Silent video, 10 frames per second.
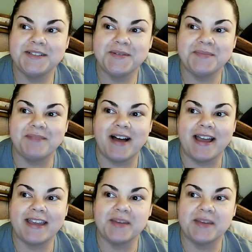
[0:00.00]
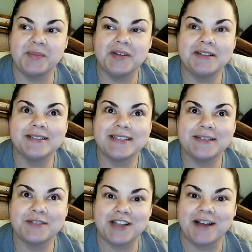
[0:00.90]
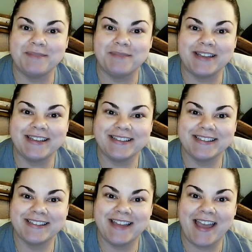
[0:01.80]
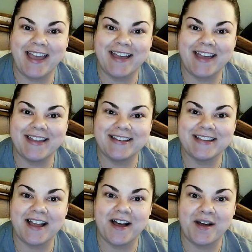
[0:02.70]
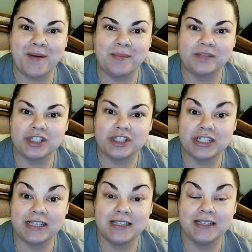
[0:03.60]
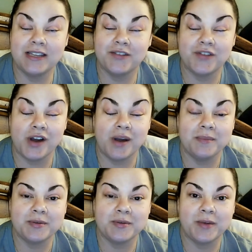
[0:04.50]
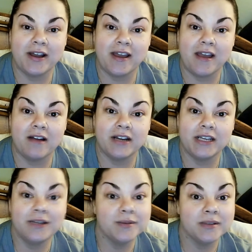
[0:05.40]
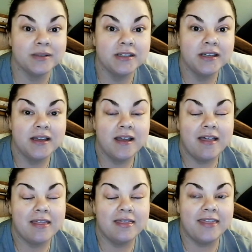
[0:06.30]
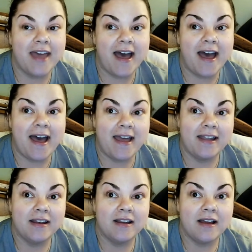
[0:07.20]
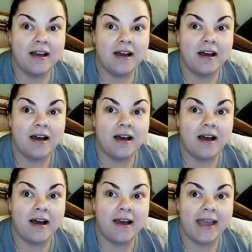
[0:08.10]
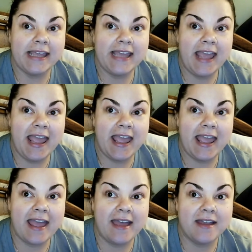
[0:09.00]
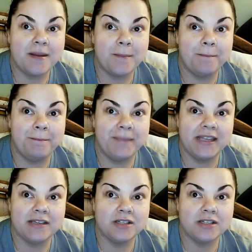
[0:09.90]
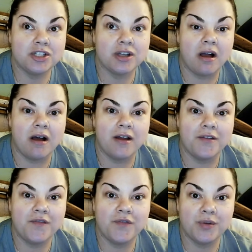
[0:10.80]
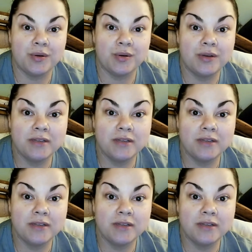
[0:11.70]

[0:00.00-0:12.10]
my compulsive shopping, and um, she confirmed what I already knew that I can't binge on food,